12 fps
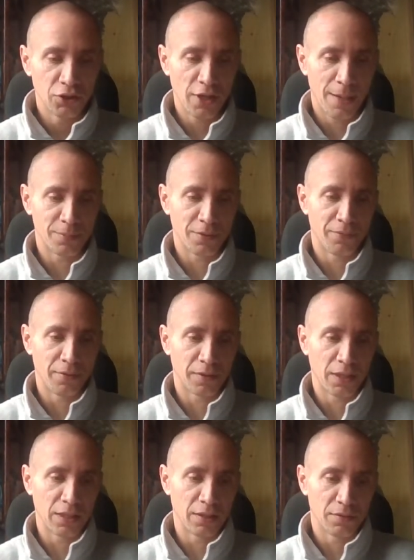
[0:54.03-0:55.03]
chapter
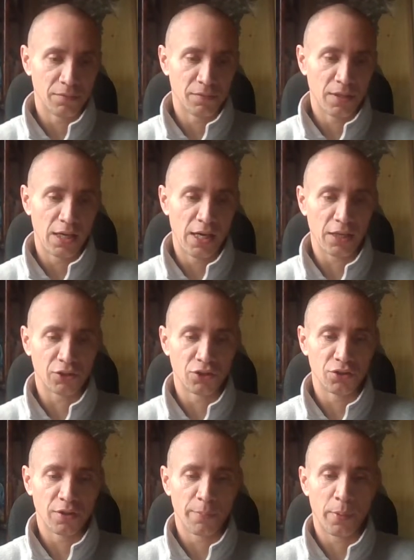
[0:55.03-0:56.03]
15,
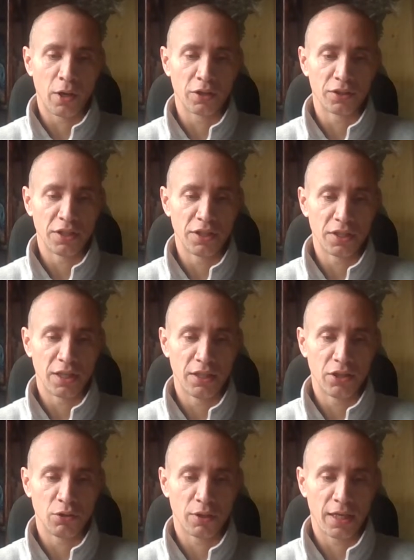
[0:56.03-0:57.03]
Elections and Parties
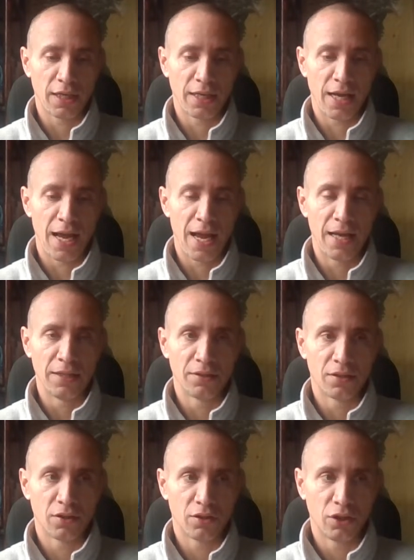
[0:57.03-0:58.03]
in the UK
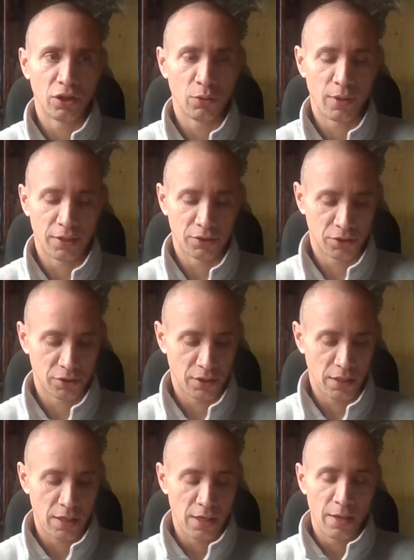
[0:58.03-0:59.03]
and the US.
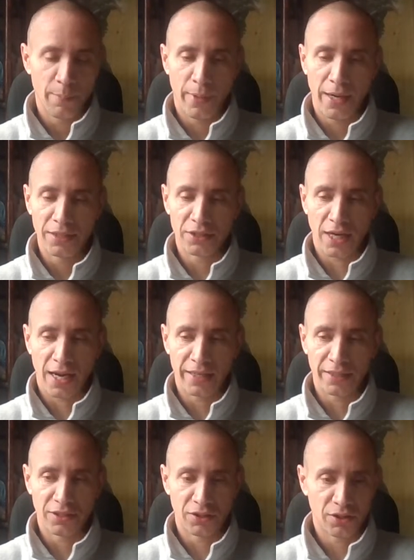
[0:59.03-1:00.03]
Page
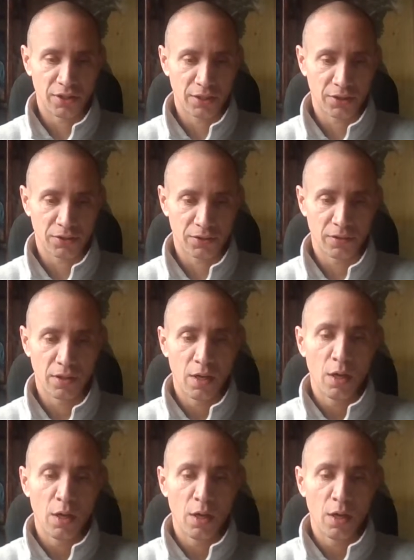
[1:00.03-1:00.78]
86.